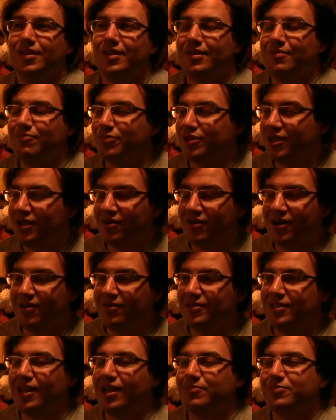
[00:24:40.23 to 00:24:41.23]
and play
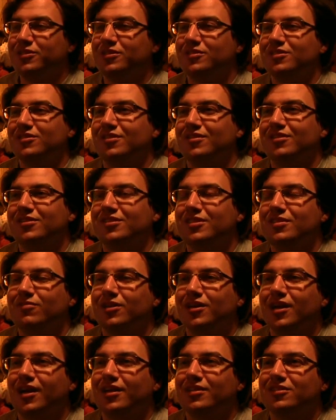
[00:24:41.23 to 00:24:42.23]
around in the apps and start to see
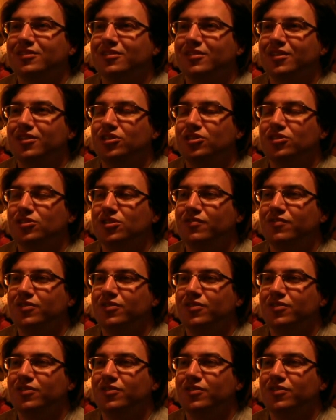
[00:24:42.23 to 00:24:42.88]
what constellations